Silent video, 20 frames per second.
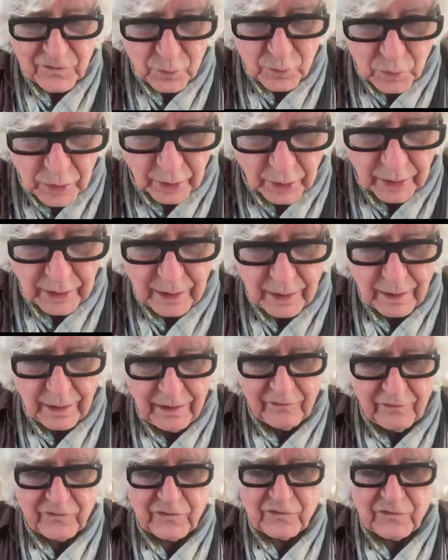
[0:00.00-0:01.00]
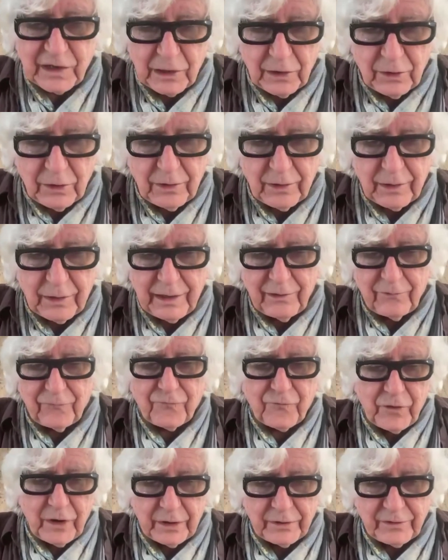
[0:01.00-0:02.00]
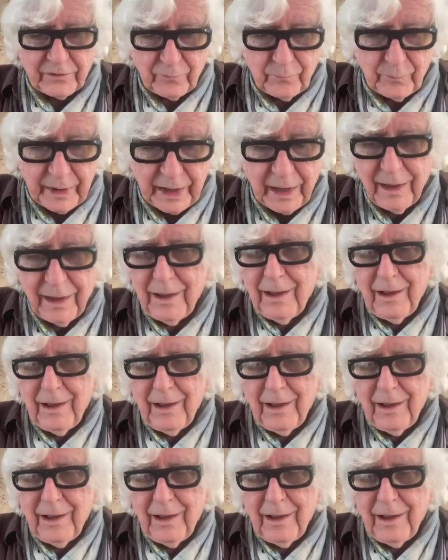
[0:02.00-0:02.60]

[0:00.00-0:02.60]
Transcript: work is still in front of me.